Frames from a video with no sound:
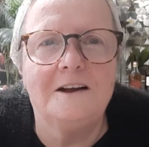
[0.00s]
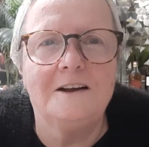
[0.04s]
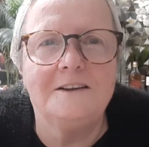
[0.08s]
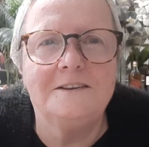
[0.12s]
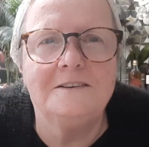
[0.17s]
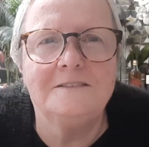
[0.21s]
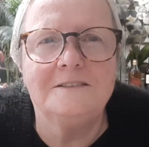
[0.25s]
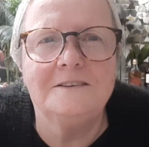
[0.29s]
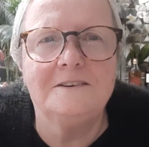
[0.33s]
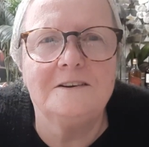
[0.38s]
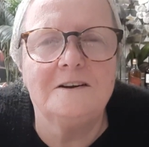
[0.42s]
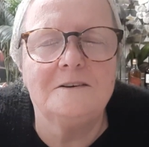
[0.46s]
I
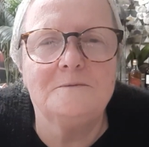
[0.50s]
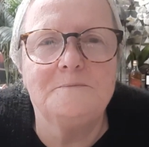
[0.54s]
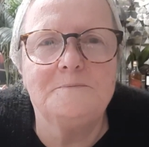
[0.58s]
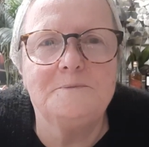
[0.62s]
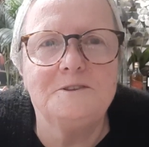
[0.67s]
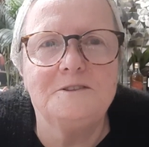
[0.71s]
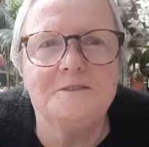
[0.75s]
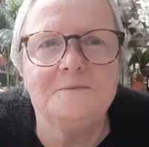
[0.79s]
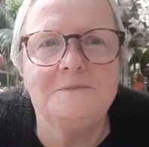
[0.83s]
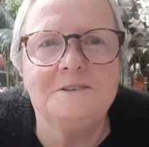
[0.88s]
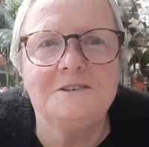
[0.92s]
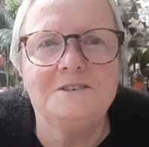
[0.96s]
don't think I will
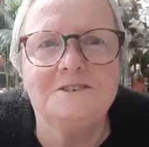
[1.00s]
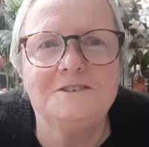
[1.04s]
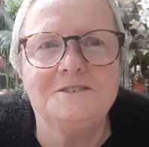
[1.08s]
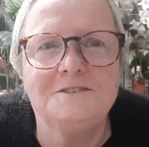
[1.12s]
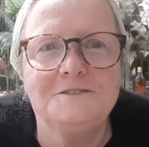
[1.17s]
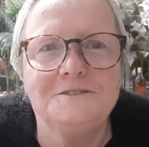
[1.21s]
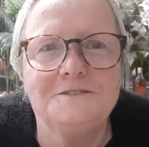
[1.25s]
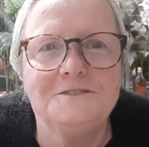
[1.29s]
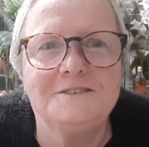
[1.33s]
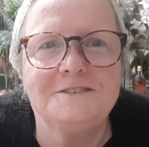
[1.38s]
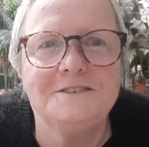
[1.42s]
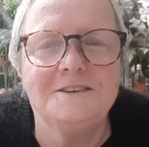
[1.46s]
put them in
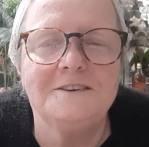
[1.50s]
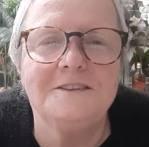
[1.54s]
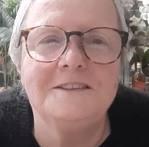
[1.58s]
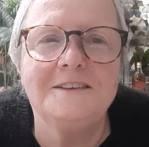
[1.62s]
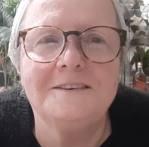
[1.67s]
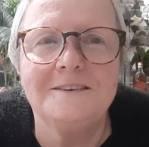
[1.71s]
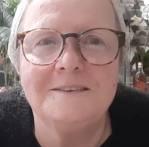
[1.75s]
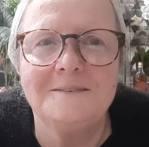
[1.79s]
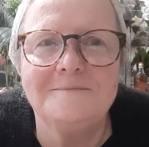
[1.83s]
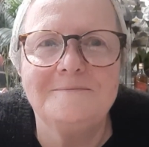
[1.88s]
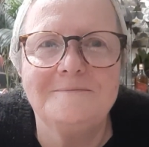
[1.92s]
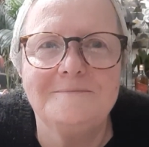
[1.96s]
shoes, so
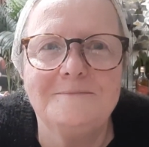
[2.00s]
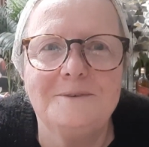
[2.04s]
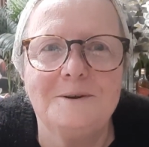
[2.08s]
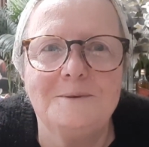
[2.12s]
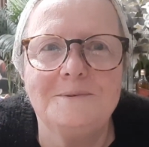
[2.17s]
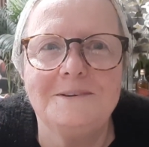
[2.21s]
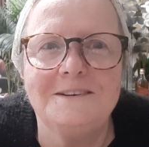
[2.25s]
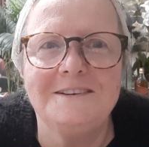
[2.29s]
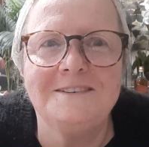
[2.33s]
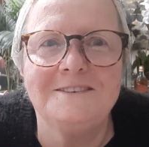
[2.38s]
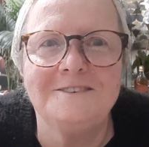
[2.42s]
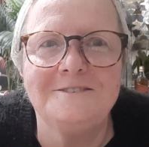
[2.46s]
they're
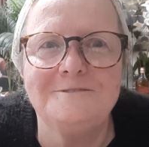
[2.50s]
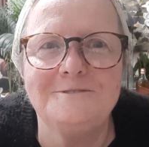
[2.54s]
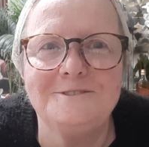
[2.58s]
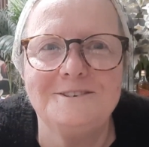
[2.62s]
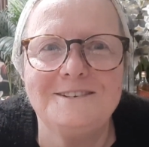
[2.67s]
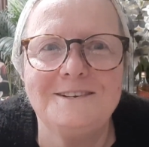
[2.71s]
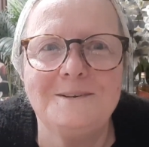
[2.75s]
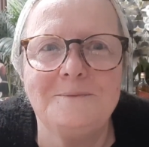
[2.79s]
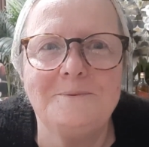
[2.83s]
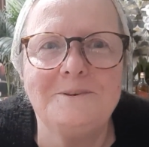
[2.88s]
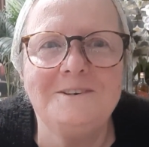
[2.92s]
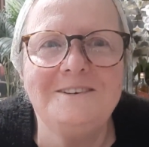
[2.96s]
probably indoor
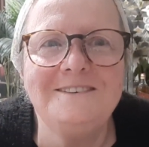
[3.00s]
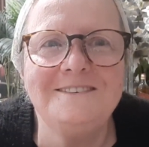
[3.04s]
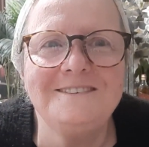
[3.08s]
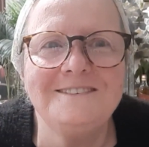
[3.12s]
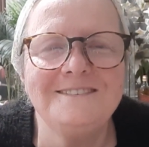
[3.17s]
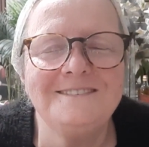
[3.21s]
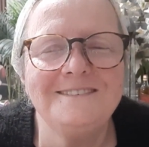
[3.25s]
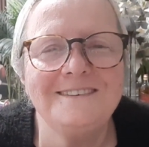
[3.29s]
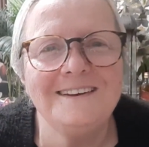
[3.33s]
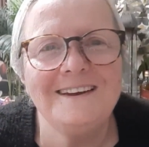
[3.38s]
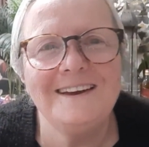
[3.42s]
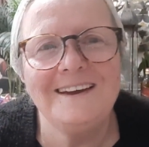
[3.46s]

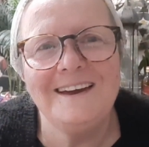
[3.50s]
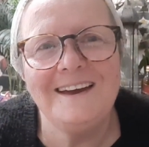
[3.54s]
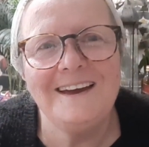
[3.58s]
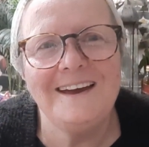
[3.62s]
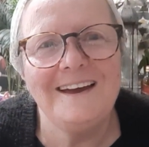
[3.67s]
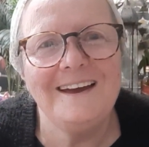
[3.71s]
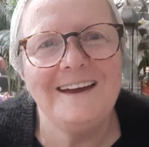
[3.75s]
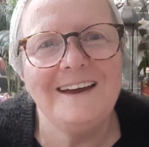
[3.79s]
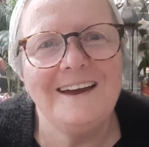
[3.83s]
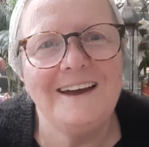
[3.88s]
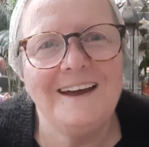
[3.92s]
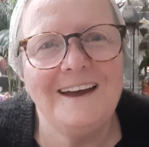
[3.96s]
slippers.
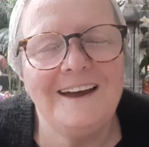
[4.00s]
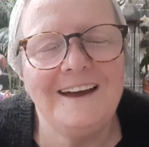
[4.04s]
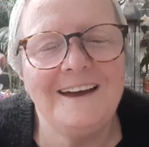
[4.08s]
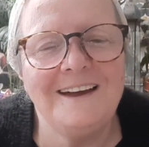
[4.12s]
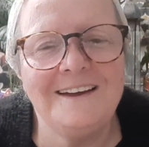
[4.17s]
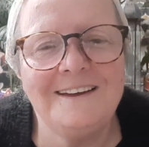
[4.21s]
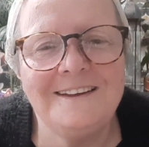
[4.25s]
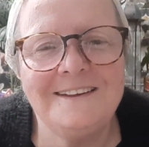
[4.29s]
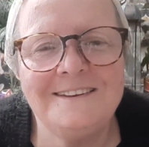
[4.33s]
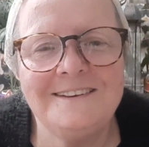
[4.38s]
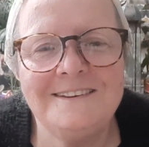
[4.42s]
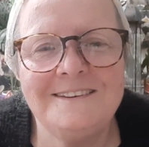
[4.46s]

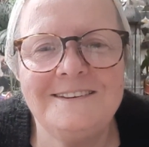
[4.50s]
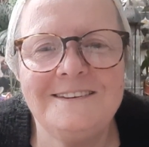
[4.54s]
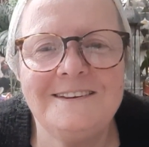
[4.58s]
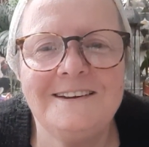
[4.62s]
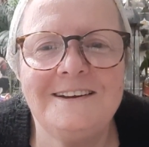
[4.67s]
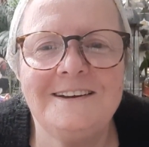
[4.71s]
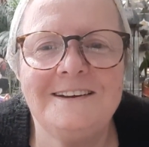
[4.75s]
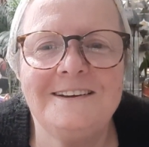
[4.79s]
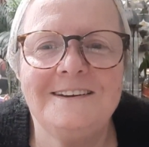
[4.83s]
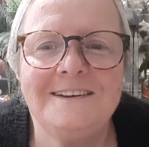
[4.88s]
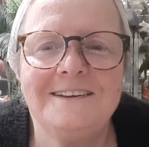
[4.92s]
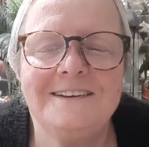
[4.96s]
And
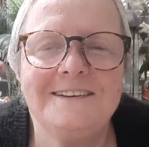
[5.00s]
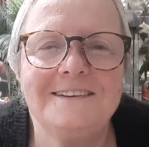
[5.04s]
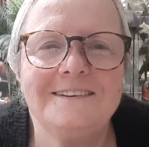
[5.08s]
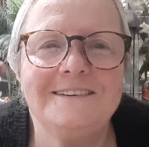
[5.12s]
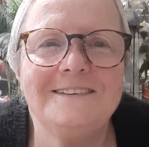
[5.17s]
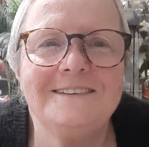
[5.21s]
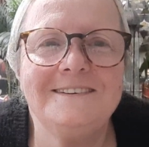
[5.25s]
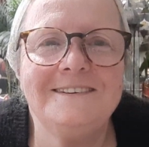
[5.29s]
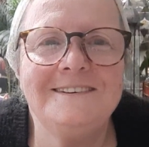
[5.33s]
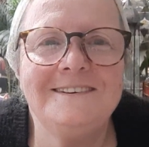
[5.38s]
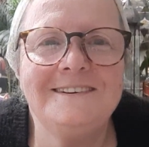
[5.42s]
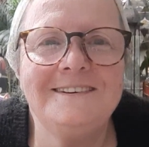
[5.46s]

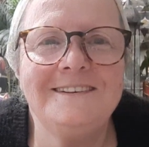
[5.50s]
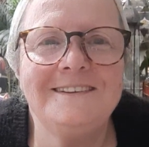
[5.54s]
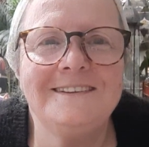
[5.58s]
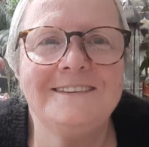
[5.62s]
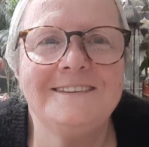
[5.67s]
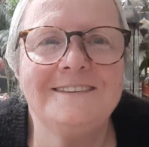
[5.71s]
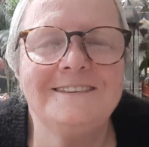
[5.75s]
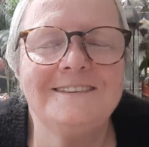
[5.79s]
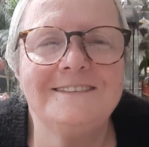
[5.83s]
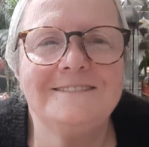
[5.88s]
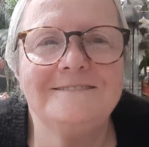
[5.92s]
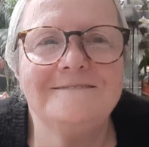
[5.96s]

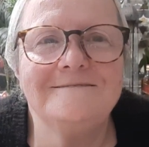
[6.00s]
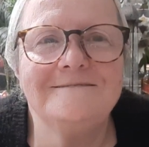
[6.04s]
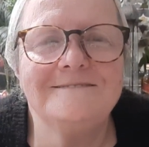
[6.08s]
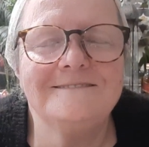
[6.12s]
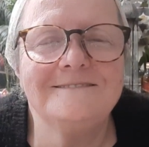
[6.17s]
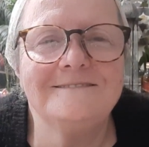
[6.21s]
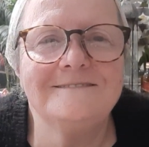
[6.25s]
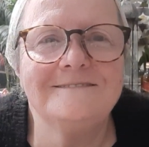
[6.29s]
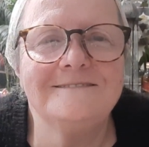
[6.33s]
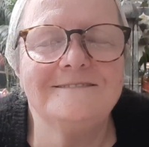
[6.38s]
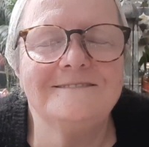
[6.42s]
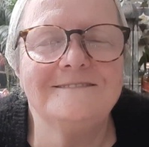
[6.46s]
yeah.
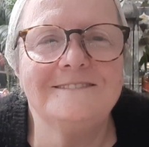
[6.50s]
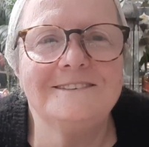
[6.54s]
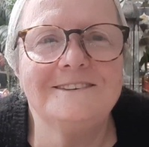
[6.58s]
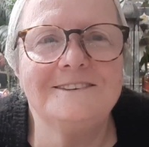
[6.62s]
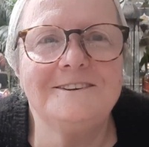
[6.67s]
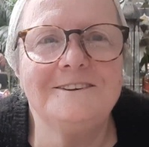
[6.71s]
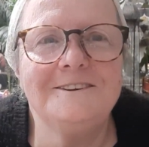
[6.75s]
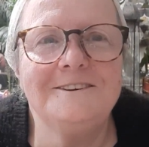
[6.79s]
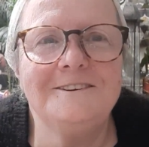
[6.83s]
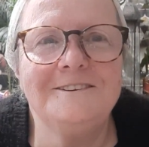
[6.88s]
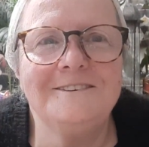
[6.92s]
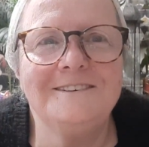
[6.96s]

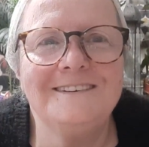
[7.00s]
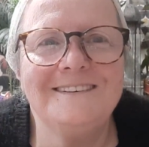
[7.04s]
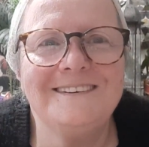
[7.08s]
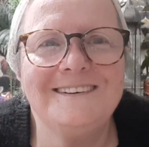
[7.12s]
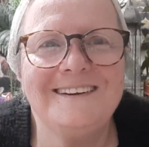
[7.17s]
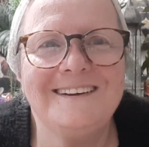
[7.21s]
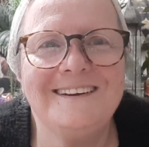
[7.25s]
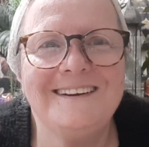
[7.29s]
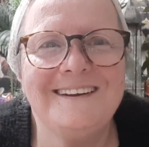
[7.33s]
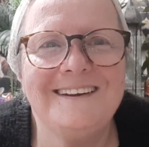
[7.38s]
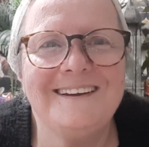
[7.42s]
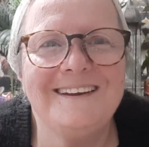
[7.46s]
So
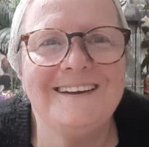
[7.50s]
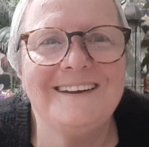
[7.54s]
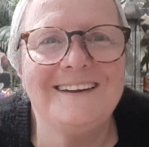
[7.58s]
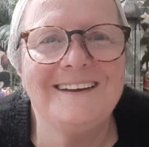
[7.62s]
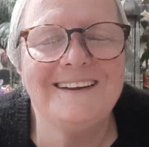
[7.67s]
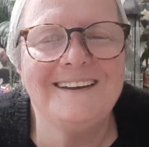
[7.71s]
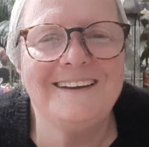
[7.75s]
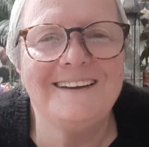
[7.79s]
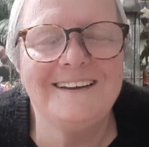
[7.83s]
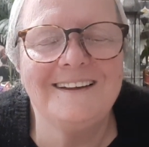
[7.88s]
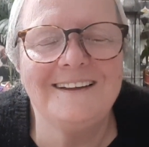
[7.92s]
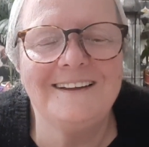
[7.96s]

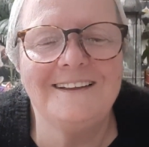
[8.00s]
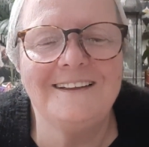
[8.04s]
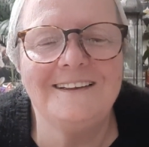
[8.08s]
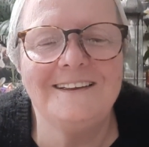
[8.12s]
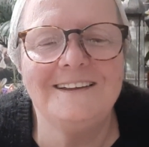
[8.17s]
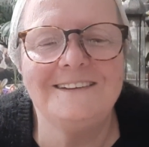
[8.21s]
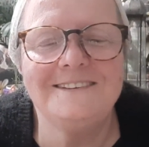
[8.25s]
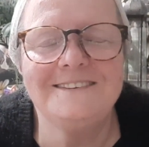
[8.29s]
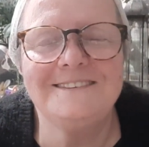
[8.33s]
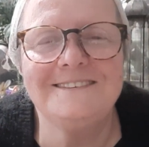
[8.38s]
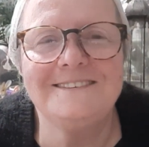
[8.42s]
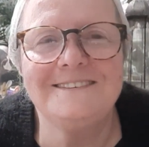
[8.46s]

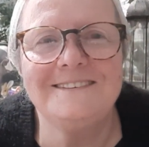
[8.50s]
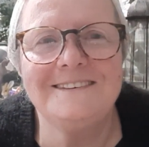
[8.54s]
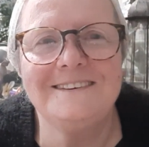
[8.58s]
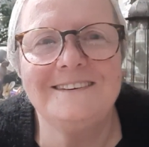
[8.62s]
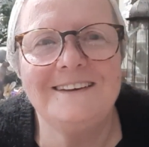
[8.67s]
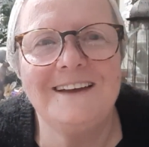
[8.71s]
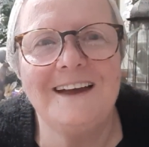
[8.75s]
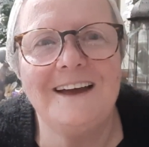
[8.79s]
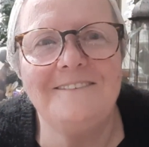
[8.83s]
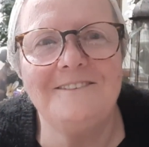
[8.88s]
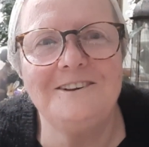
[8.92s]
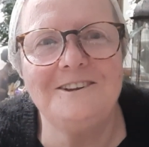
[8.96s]
let's
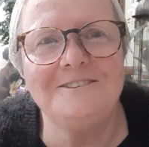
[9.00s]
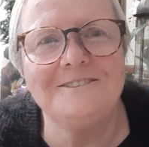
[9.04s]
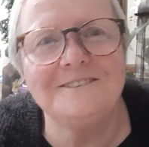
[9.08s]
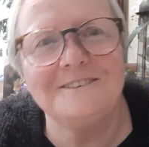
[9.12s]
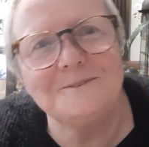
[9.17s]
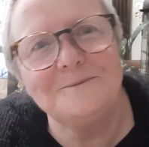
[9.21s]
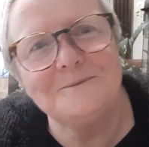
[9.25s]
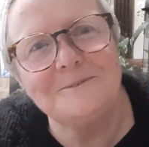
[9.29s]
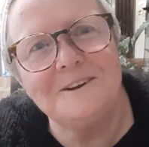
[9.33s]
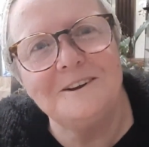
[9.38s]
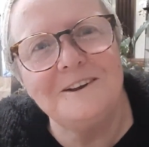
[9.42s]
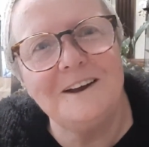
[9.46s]
have a look
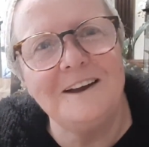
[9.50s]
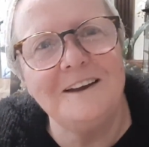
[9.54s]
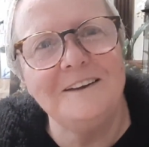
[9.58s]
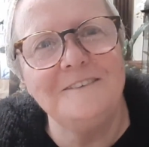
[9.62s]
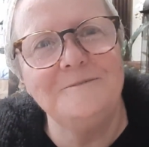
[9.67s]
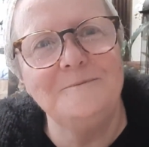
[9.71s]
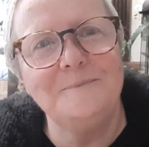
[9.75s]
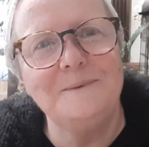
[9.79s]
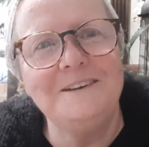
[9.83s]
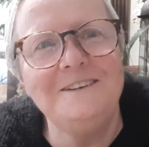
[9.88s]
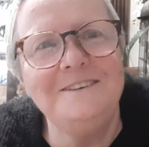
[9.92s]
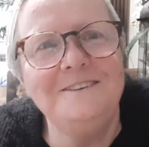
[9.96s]
at what I
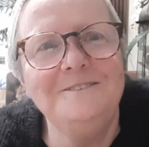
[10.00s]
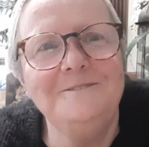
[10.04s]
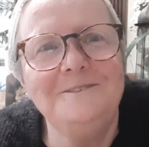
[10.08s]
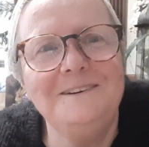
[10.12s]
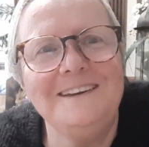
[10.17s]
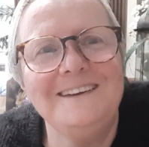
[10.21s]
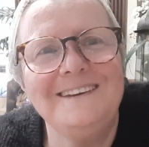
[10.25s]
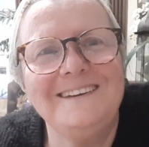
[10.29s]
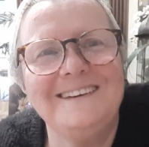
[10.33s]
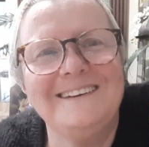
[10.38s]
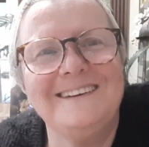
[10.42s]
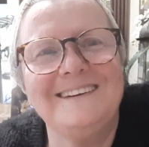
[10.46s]
have been
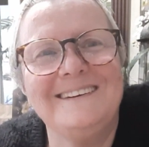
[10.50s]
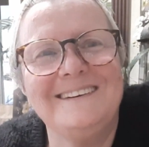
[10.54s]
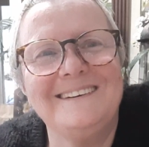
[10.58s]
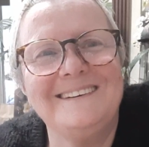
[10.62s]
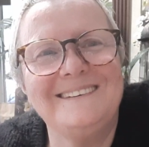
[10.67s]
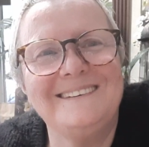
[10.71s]
doing.